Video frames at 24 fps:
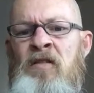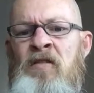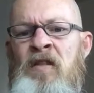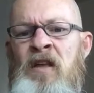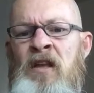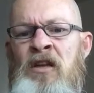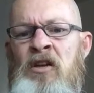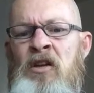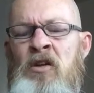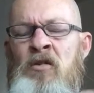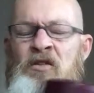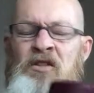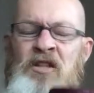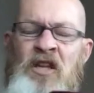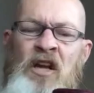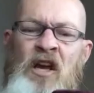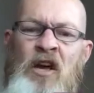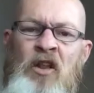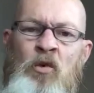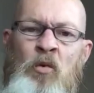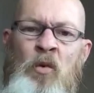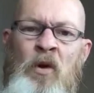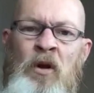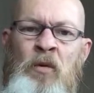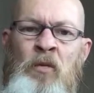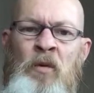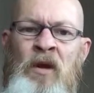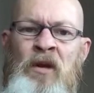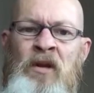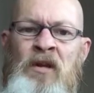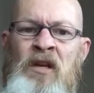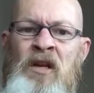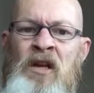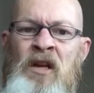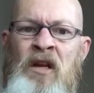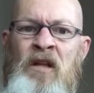and then used the other one and
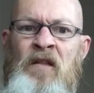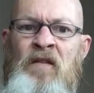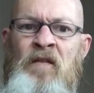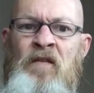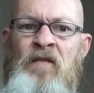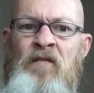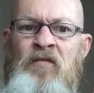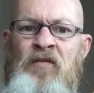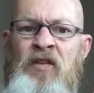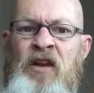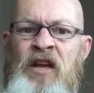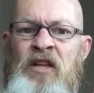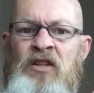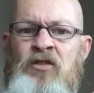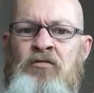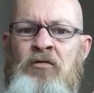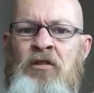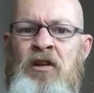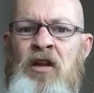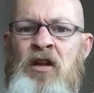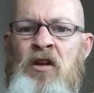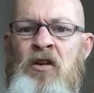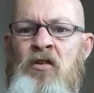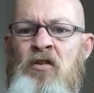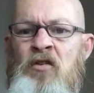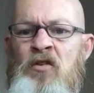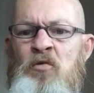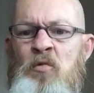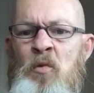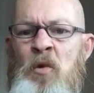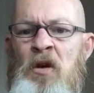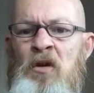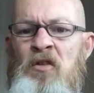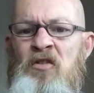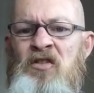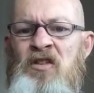went, yeah, that's really good as
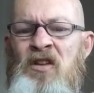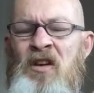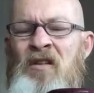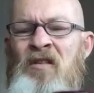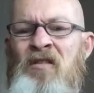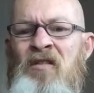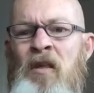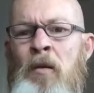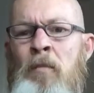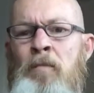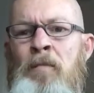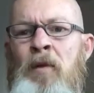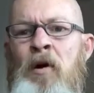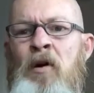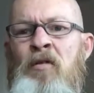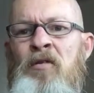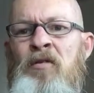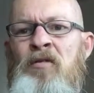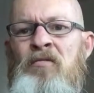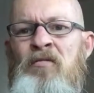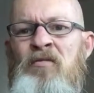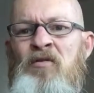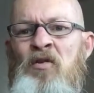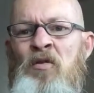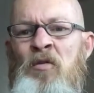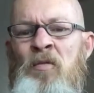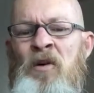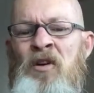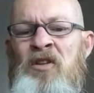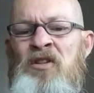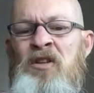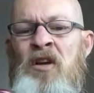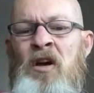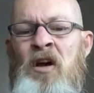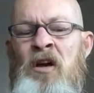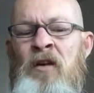well. So they're both
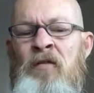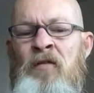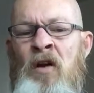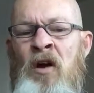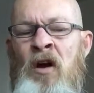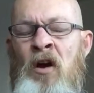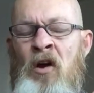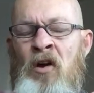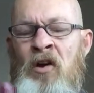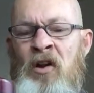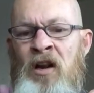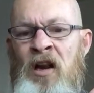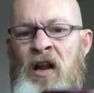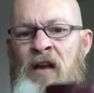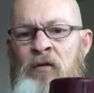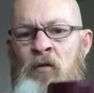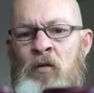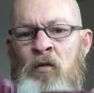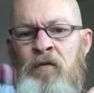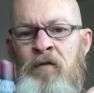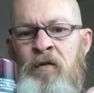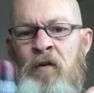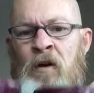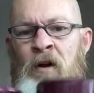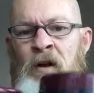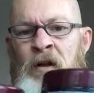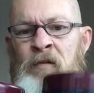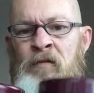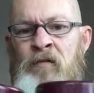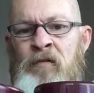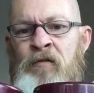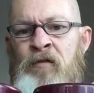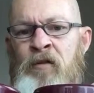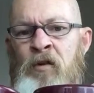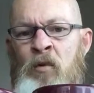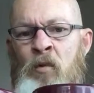almost kind of like on a level
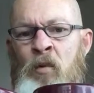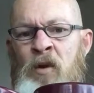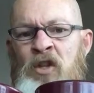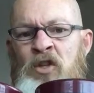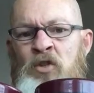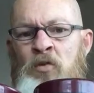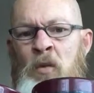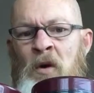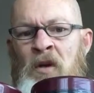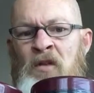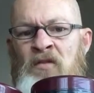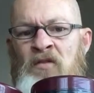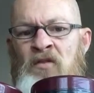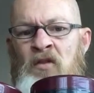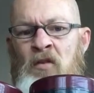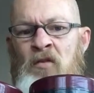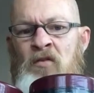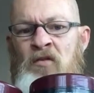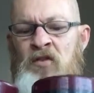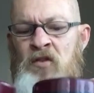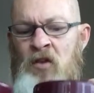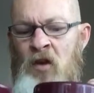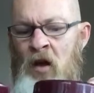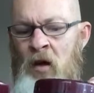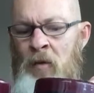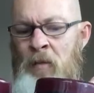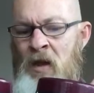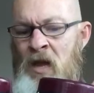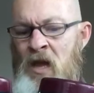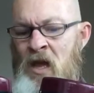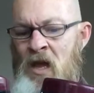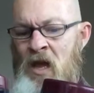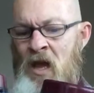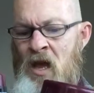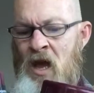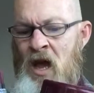fighting for which one's on top.
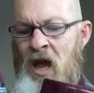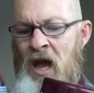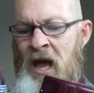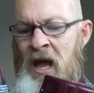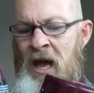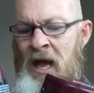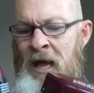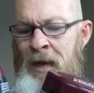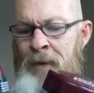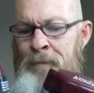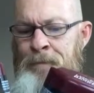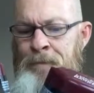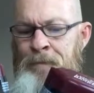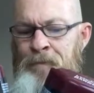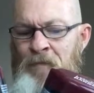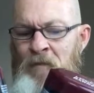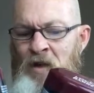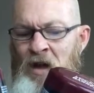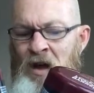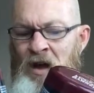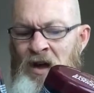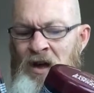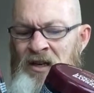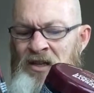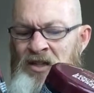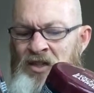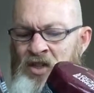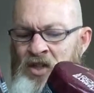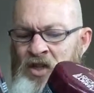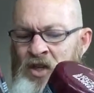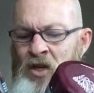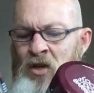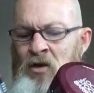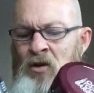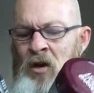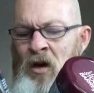I
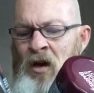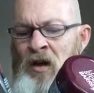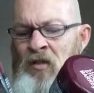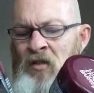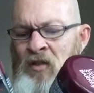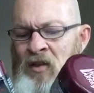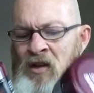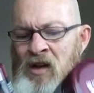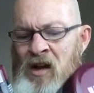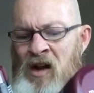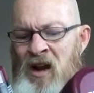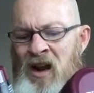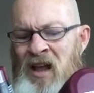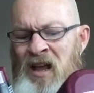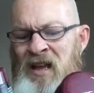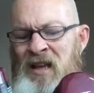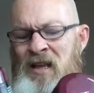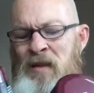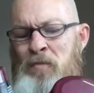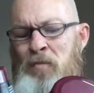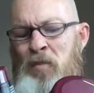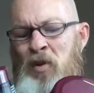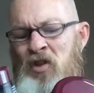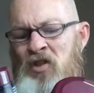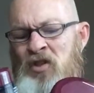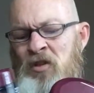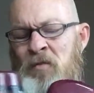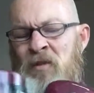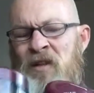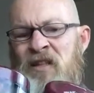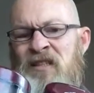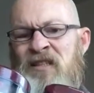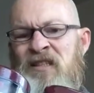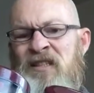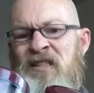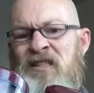do like the clay
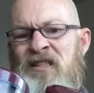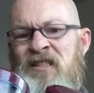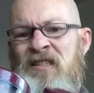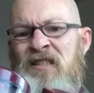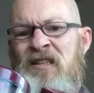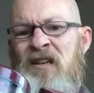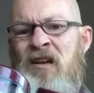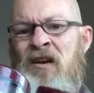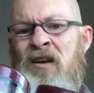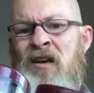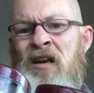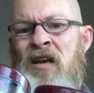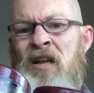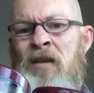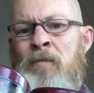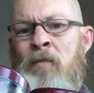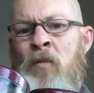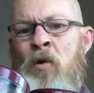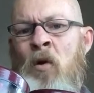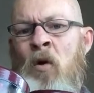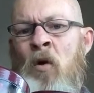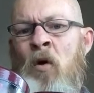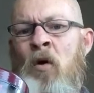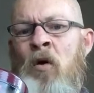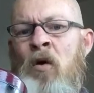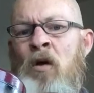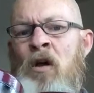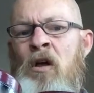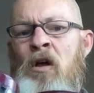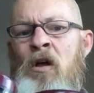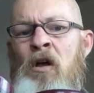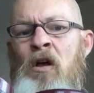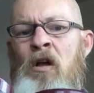possibly slightly more